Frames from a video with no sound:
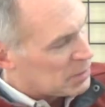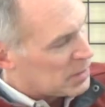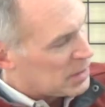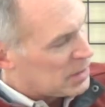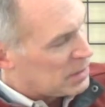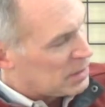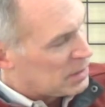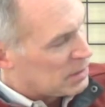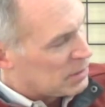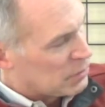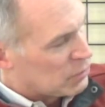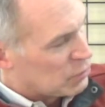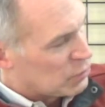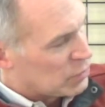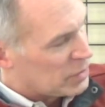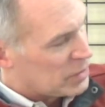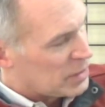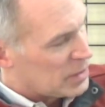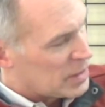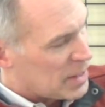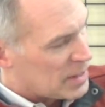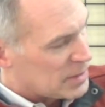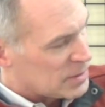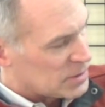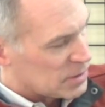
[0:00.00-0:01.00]
but really
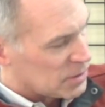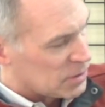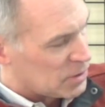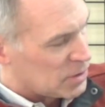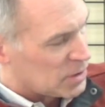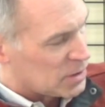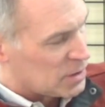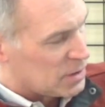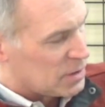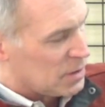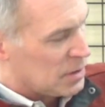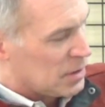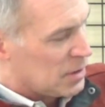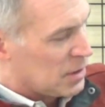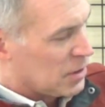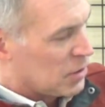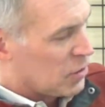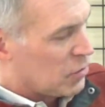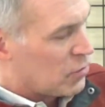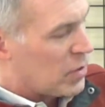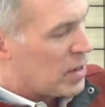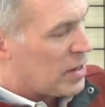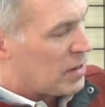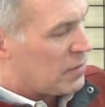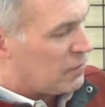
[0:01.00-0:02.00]
nice look,
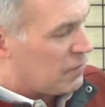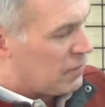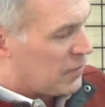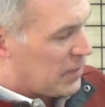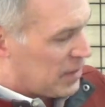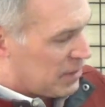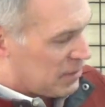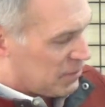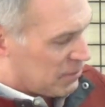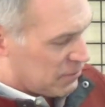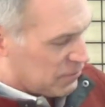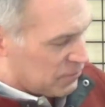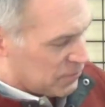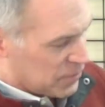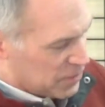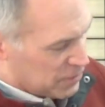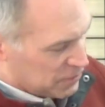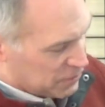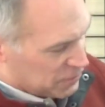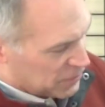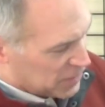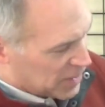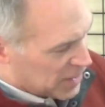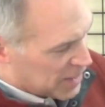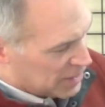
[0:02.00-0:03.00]
great fit,
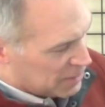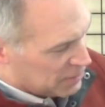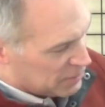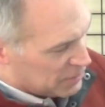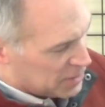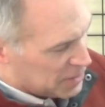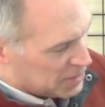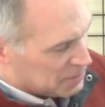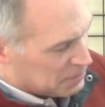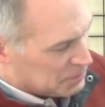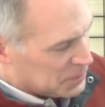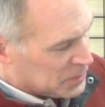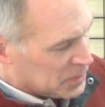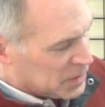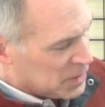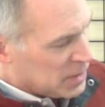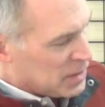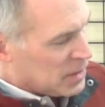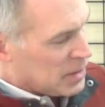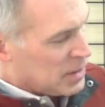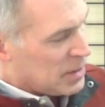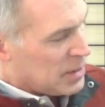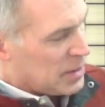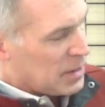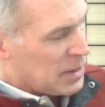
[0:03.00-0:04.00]
very flattering,
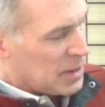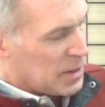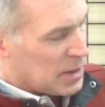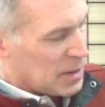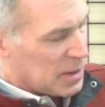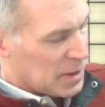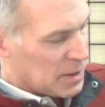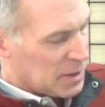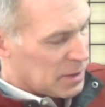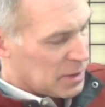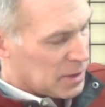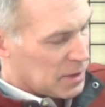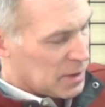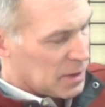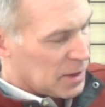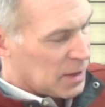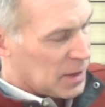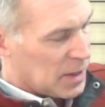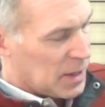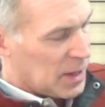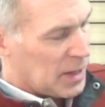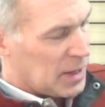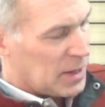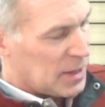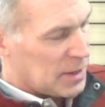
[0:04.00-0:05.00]
and
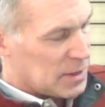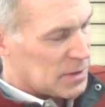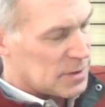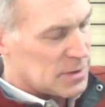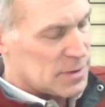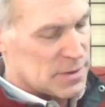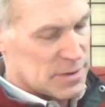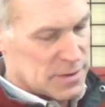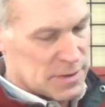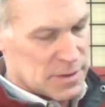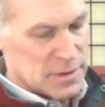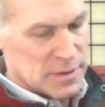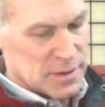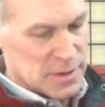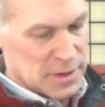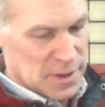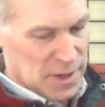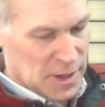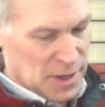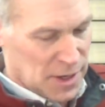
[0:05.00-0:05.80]
it is,